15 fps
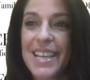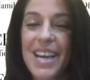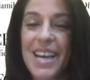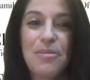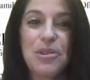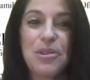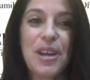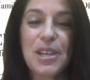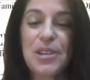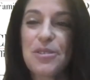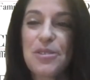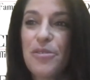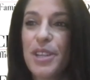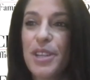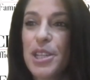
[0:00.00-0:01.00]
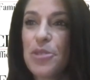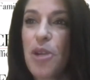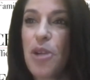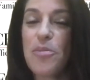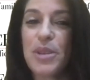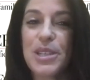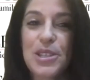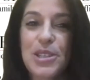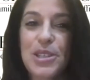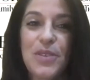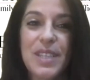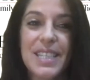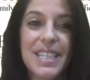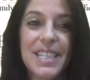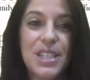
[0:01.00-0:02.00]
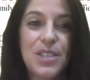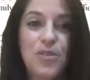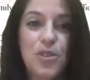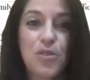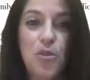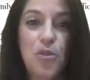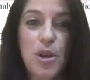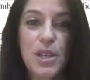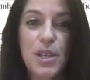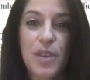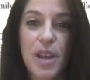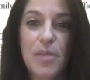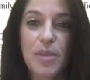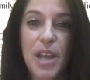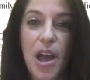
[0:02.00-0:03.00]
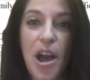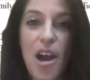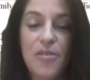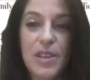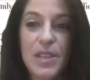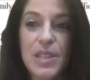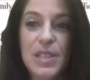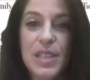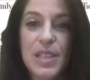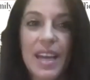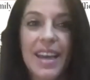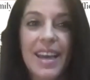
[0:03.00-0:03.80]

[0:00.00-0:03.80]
I'm Director of Philanthropic Services for Force Family Office.